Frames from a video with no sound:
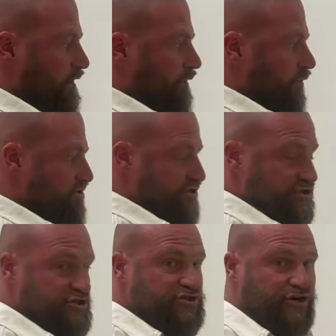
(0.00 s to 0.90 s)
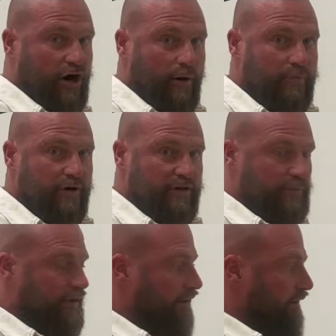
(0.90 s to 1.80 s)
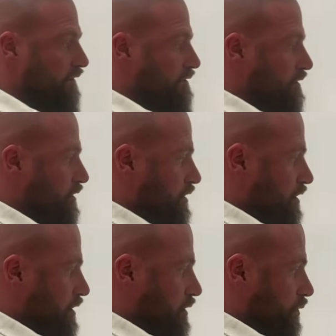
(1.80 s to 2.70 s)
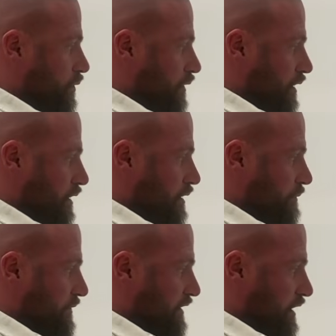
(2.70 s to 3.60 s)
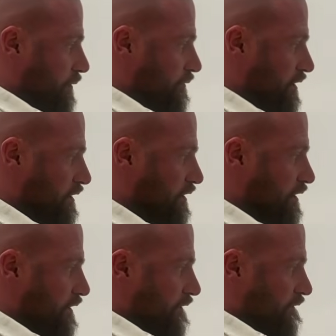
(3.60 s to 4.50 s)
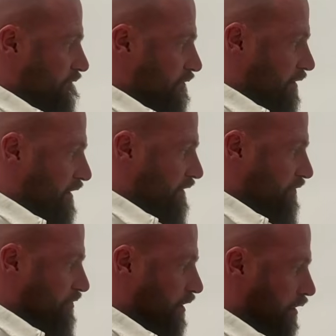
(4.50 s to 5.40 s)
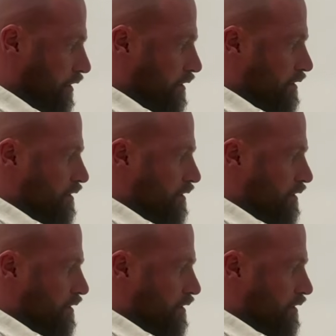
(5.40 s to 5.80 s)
which is sharp at the beginning, will become very dull.